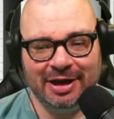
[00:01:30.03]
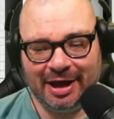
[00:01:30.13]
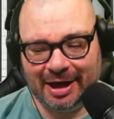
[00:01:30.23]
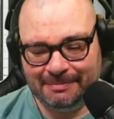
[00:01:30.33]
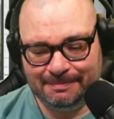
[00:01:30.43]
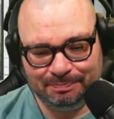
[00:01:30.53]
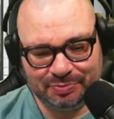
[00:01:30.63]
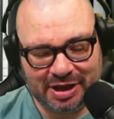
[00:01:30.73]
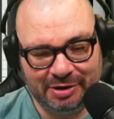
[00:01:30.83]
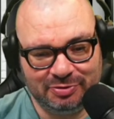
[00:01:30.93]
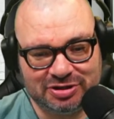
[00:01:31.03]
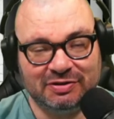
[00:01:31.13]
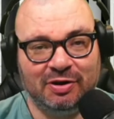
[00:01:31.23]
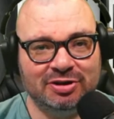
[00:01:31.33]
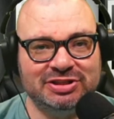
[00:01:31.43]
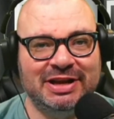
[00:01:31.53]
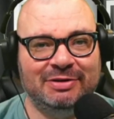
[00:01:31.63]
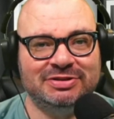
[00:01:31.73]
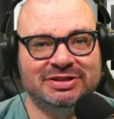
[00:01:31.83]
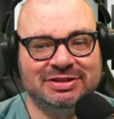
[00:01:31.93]
It was, of course,
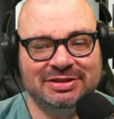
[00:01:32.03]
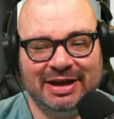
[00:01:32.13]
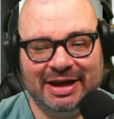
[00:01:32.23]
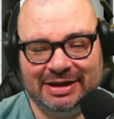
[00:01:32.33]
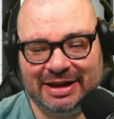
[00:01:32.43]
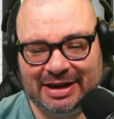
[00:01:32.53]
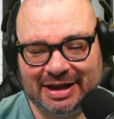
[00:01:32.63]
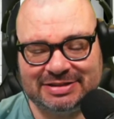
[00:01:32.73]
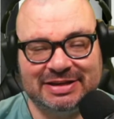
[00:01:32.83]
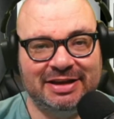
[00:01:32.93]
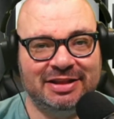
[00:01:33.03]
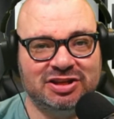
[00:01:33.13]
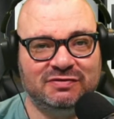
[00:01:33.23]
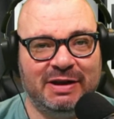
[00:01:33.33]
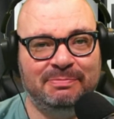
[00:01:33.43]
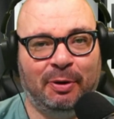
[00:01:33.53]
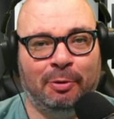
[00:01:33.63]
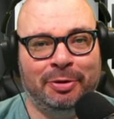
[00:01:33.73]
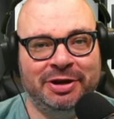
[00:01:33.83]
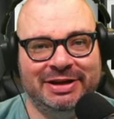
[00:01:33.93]
announced late last night that Sven
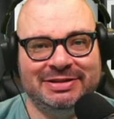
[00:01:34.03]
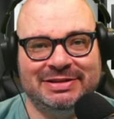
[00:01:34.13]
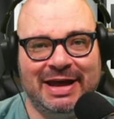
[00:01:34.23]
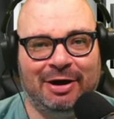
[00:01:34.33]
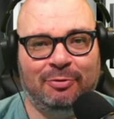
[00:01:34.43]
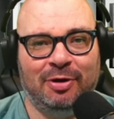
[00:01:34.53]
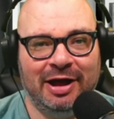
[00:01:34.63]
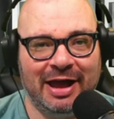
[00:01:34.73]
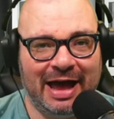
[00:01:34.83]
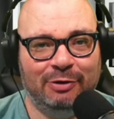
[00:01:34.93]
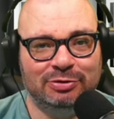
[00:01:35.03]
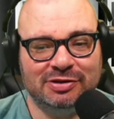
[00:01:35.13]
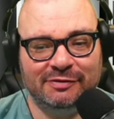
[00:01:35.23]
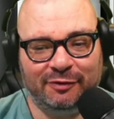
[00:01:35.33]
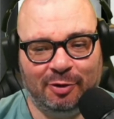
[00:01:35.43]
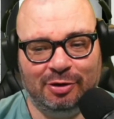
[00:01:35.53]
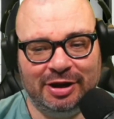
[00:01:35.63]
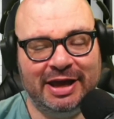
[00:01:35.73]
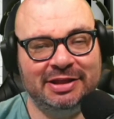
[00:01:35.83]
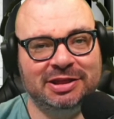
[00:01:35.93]
Botman is now out for a
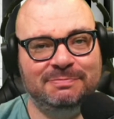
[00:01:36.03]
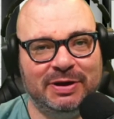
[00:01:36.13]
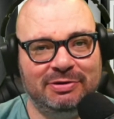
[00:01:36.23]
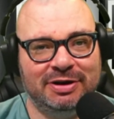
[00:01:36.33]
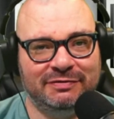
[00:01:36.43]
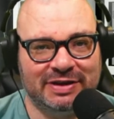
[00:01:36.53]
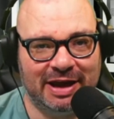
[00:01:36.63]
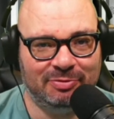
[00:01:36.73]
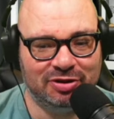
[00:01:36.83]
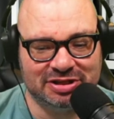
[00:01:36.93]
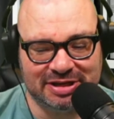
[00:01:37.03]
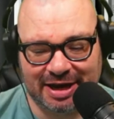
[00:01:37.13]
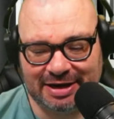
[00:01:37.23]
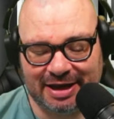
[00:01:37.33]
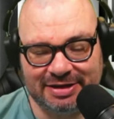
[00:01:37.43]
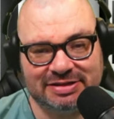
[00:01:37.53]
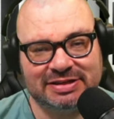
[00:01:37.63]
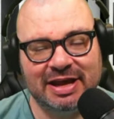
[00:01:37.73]
lengthy period of time on the sidelines.